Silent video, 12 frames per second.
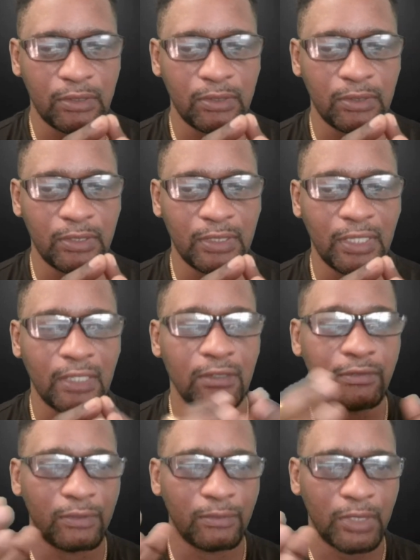You need
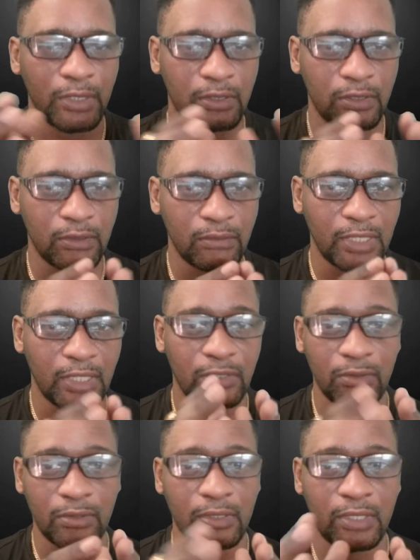information
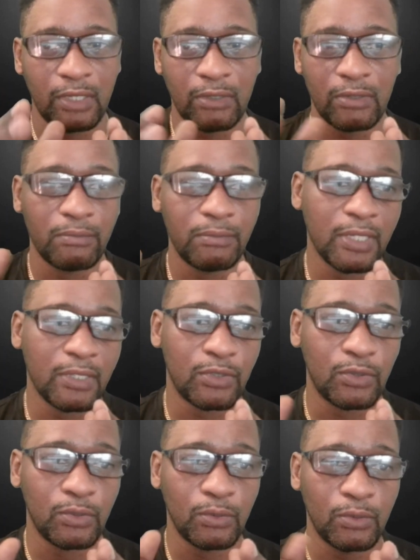that's going to tell you the
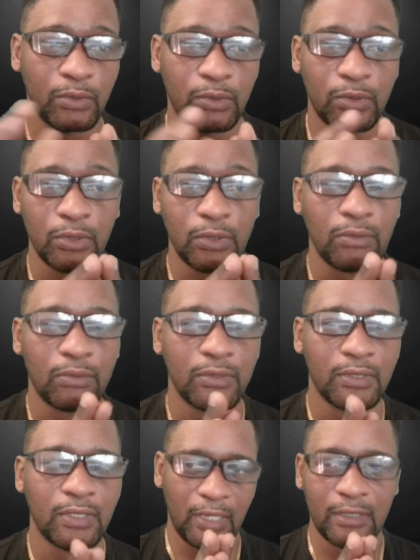best tool to use.